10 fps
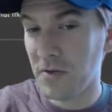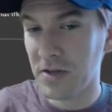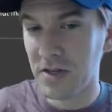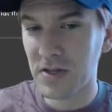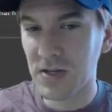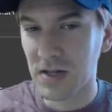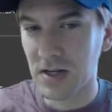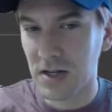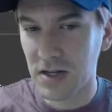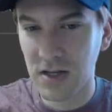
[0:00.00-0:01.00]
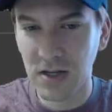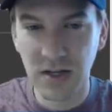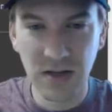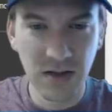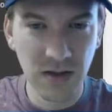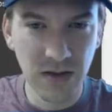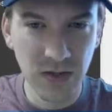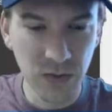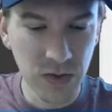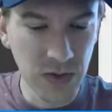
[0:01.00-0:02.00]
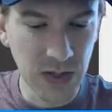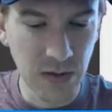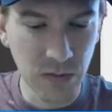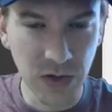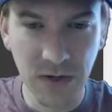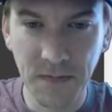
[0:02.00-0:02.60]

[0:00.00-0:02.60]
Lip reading: this this will use that bullet.